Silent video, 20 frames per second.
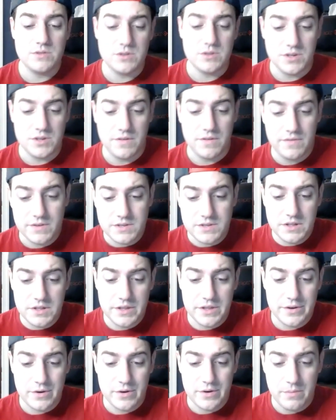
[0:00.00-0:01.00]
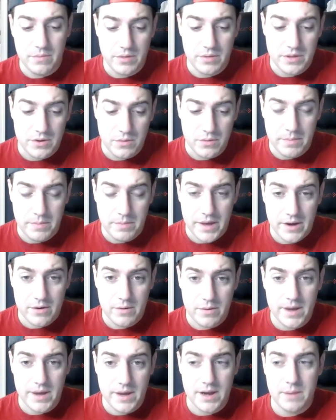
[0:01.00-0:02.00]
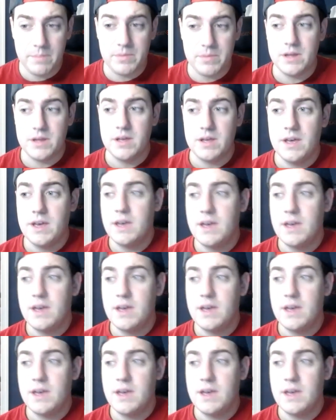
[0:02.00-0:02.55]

So she feels a little little better about it, but